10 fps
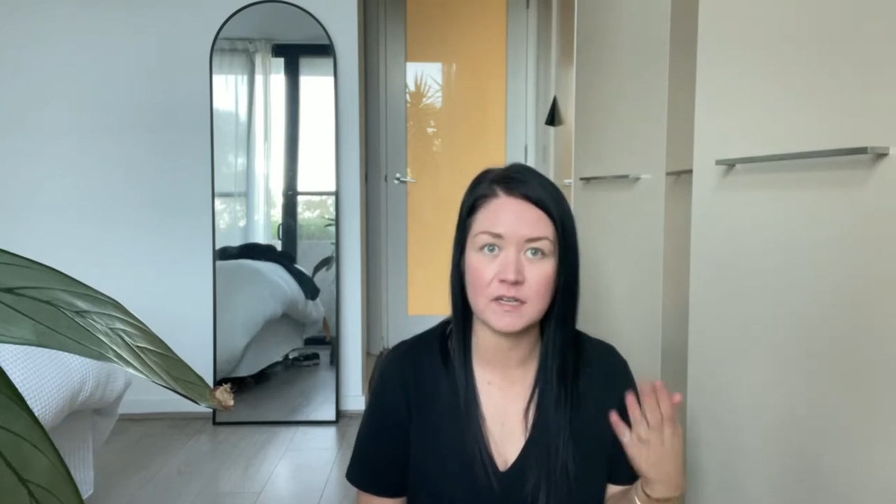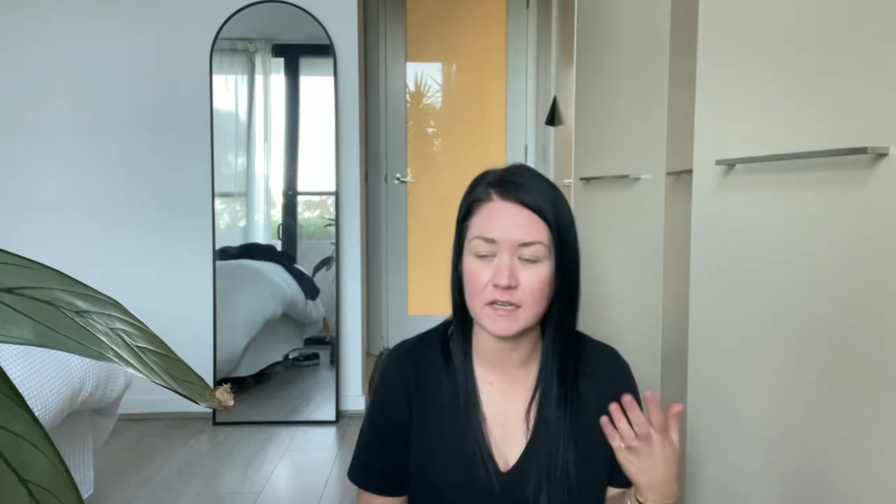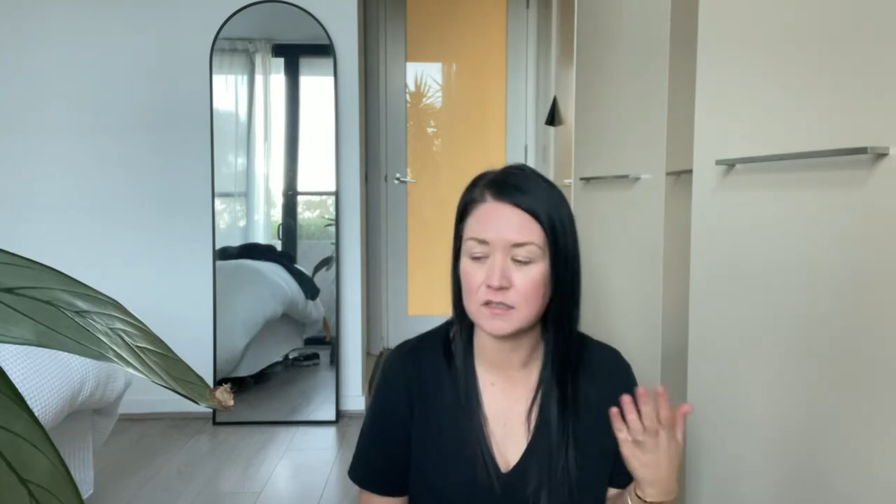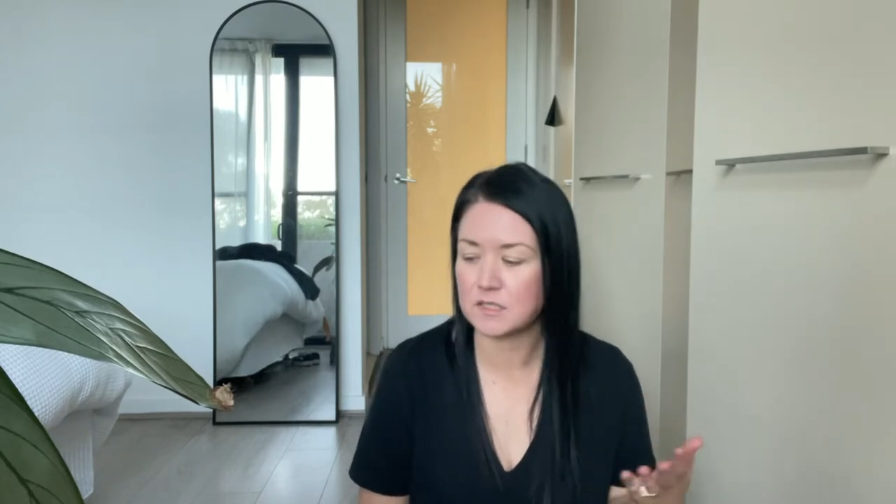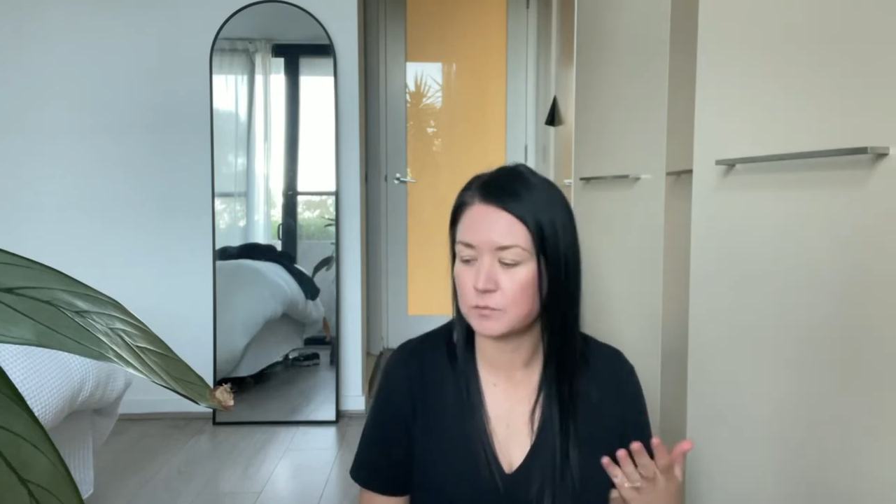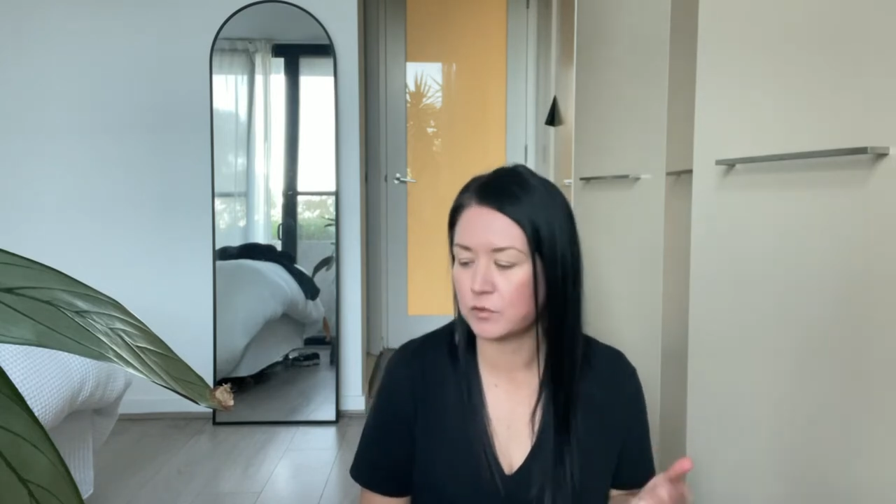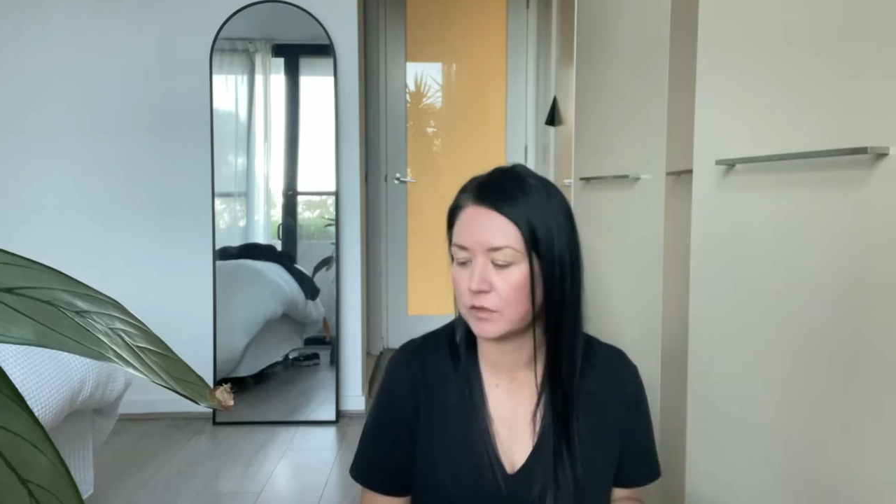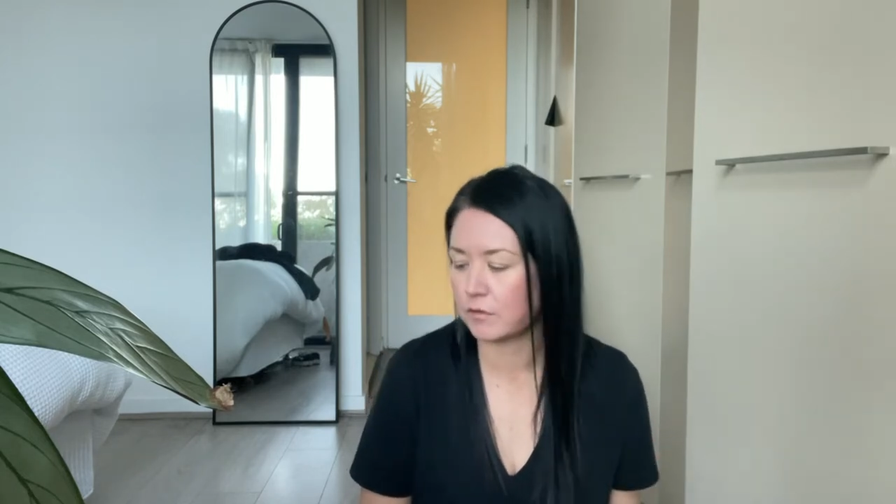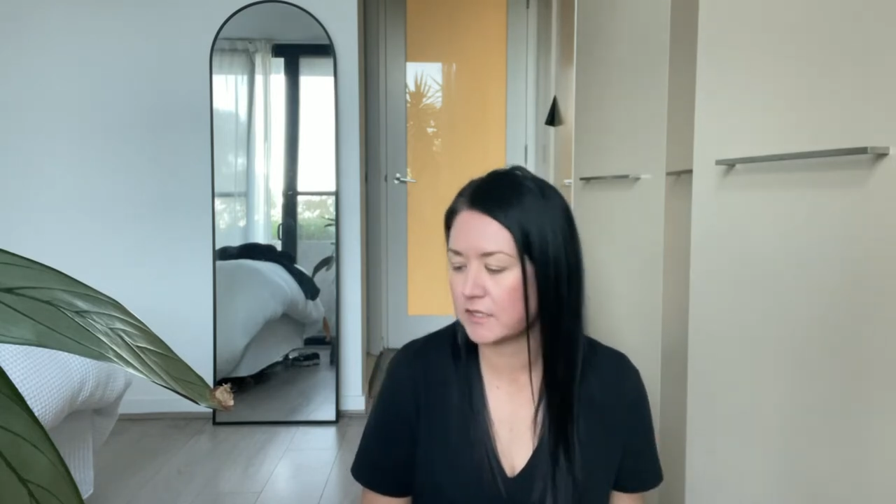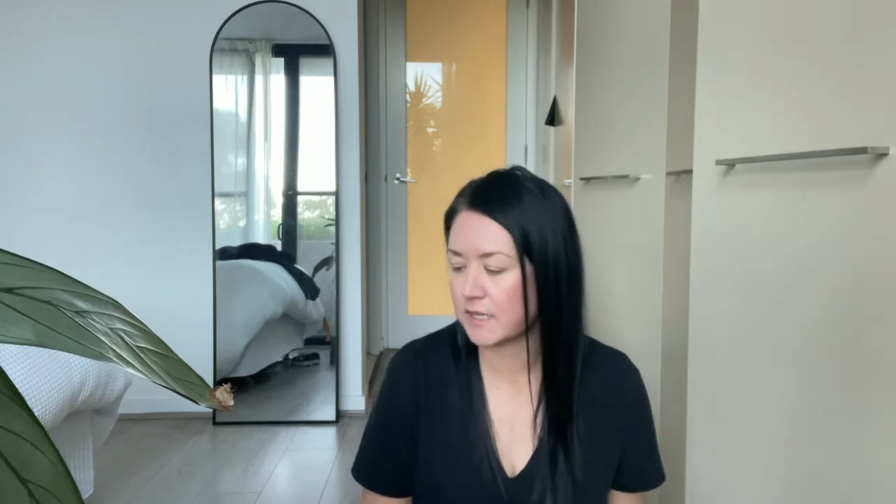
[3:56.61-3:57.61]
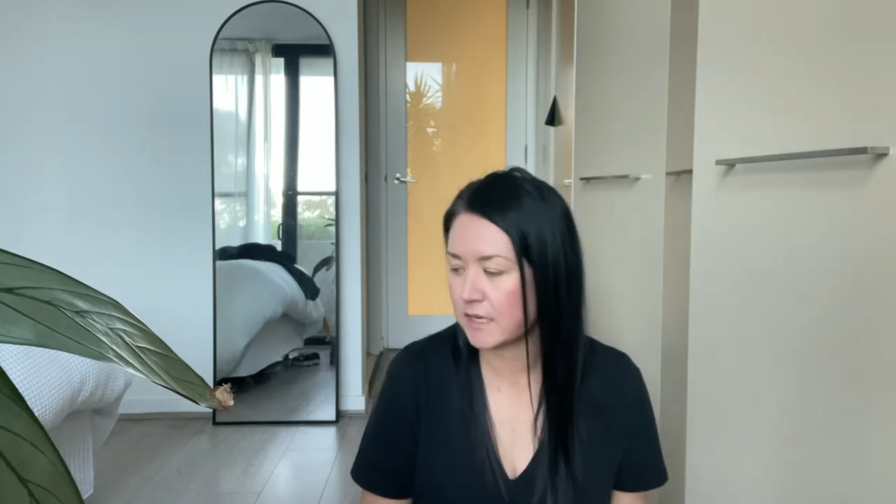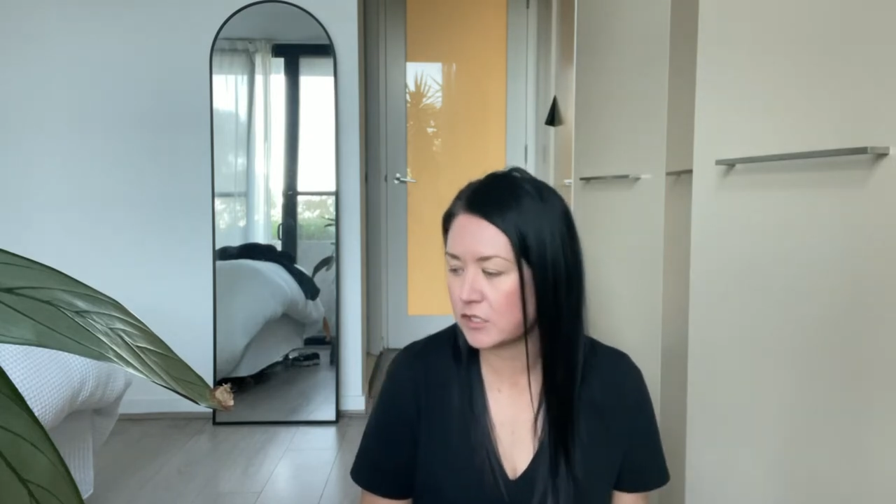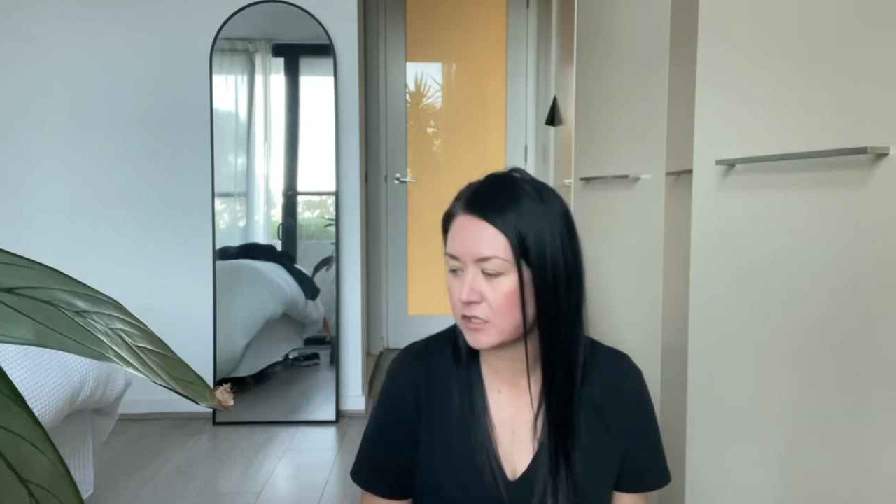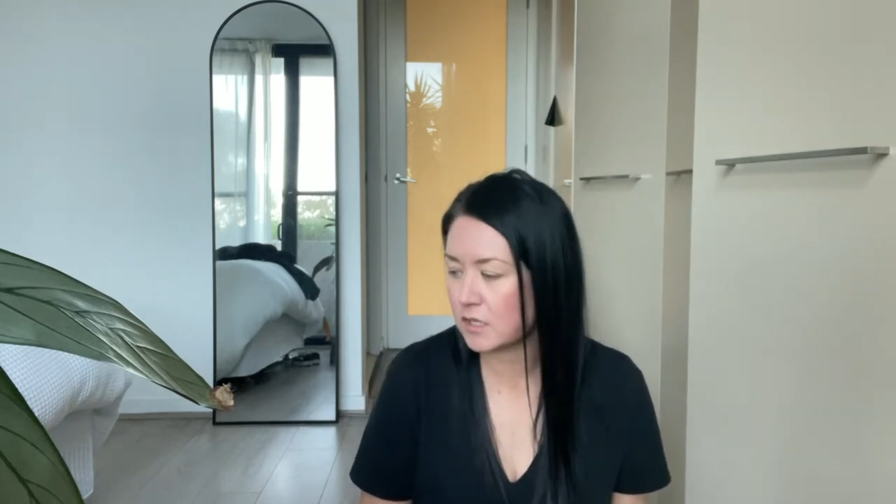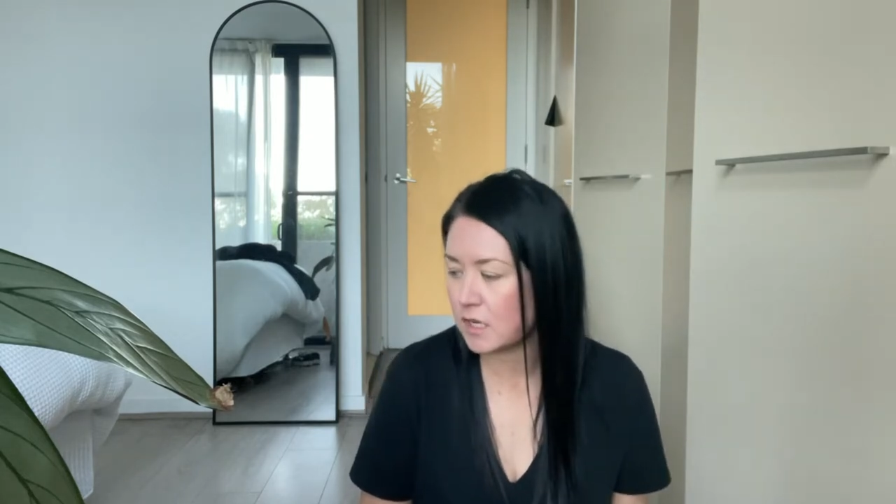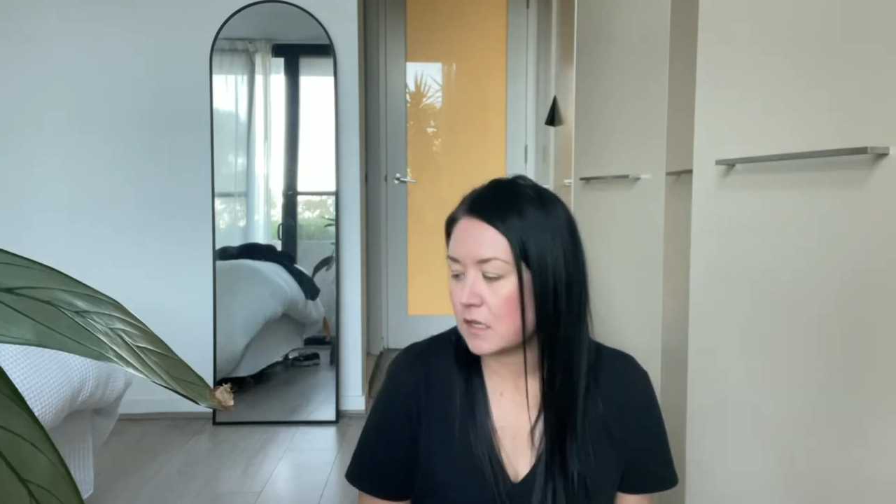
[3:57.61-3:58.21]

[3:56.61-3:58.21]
needed some more in rotation.